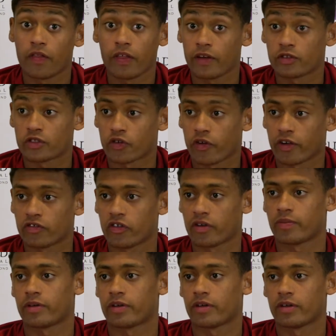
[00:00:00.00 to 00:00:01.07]
I think it was a great
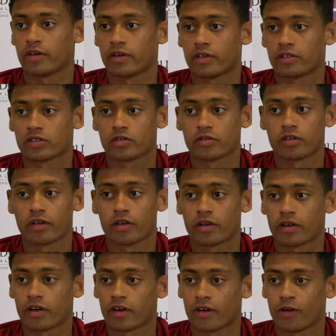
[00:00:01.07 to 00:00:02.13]
trip. Uh, it's good,
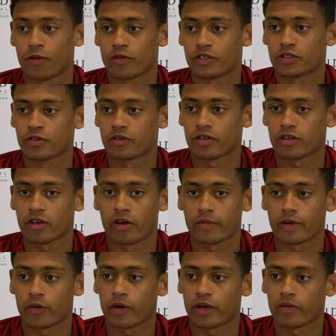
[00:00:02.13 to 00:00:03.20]
always good
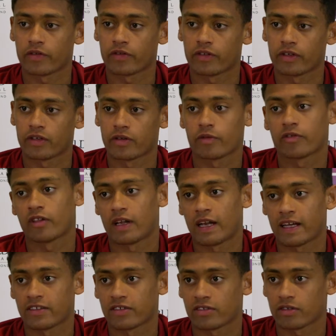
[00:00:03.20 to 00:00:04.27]
coming away with the with the
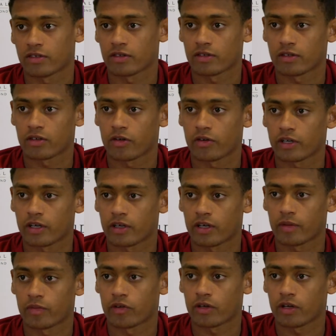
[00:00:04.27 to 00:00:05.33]
lads uh, going
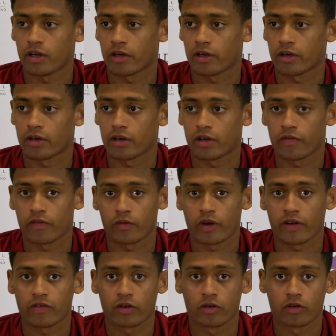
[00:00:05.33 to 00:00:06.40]
abroad. Uh, I think
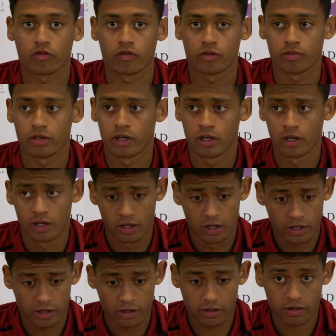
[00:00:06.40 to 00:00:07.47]
we have a good group.
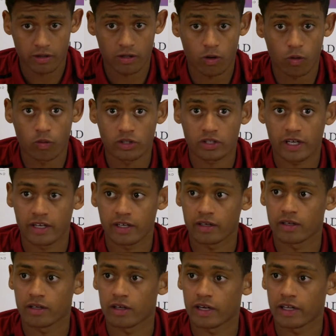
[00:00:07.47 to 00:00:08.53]
Uh, always getting
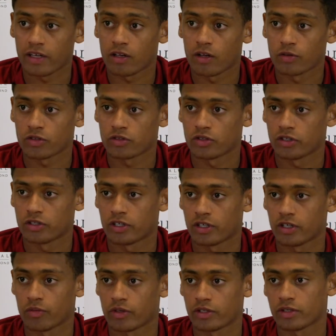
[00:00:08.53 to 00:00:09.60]
getting closer to each
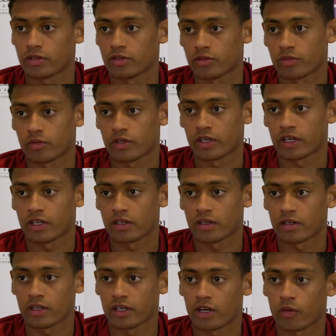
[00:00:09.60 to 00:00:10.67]
other when you when you get
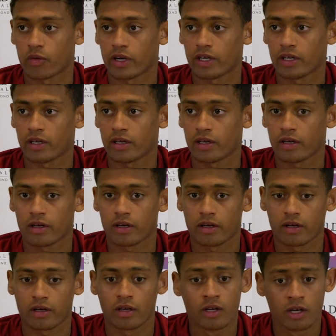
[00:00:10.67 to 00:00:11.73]
a, uh, get away.
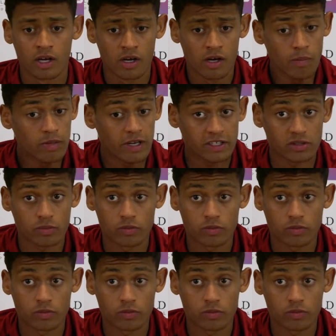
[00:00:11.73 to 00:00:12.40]
played